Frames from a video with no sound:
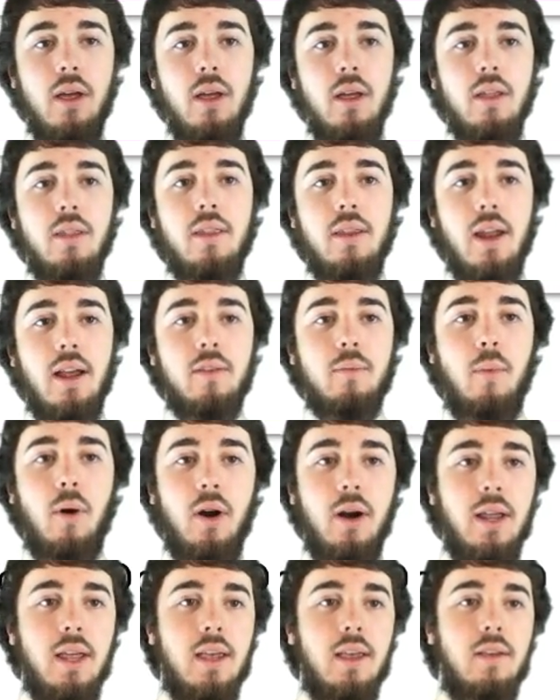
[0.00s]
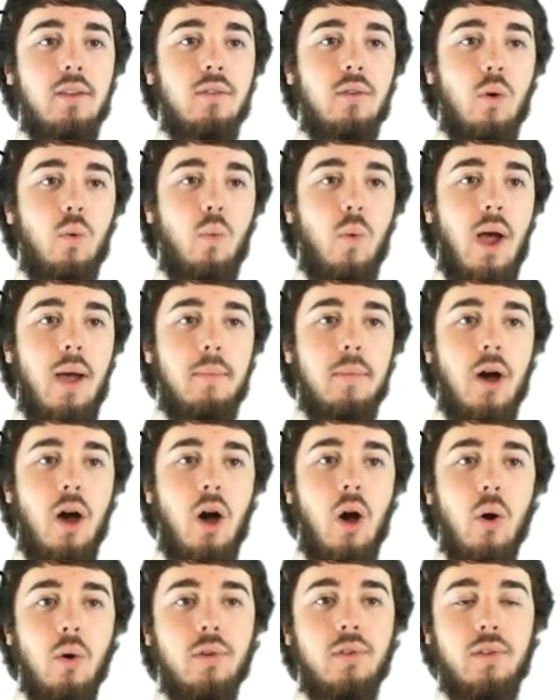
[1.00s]
The next part is web
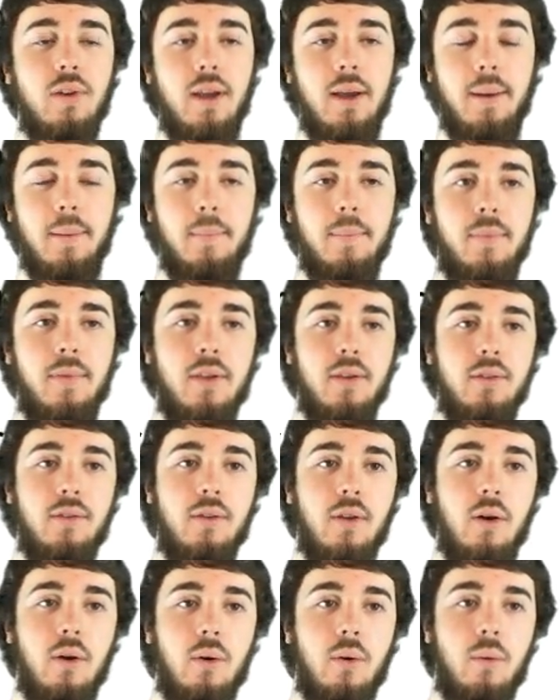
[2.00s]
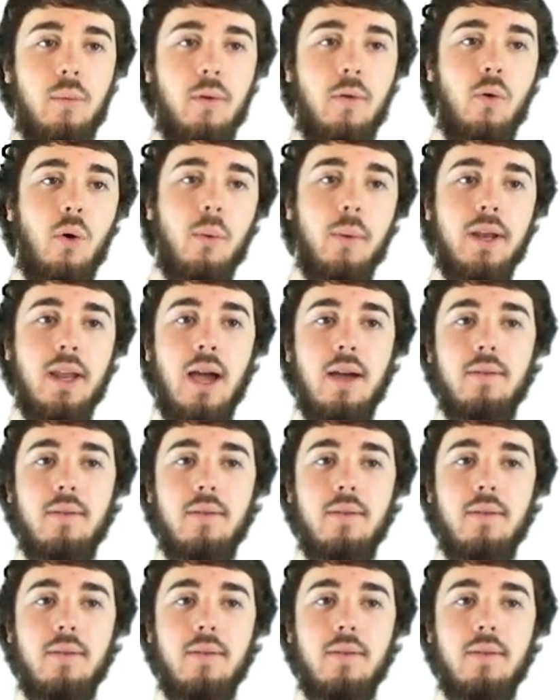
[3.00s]
hosting. So before we dive